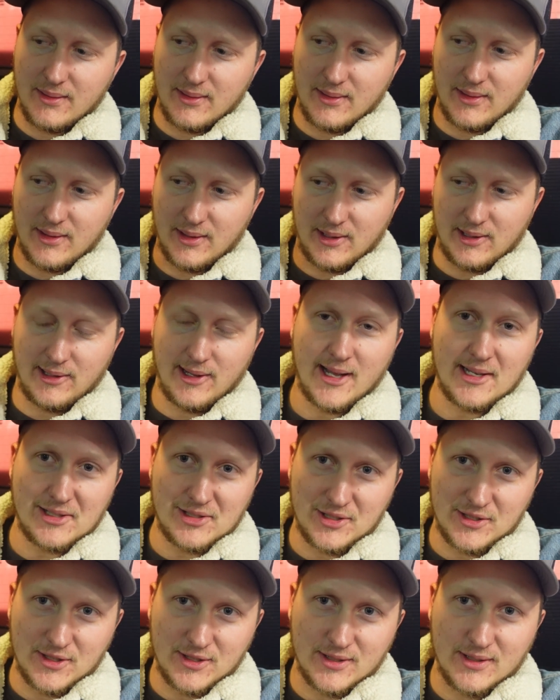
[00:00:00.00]
the
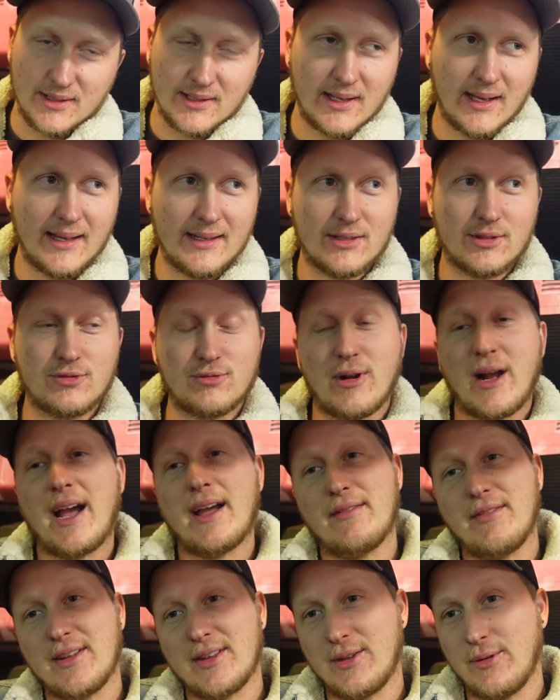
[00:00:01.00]
clutch and
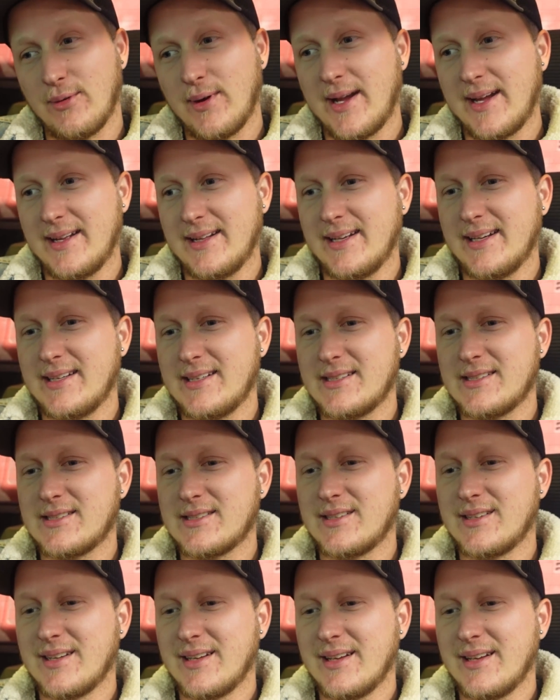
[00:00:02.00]
drive it the way it is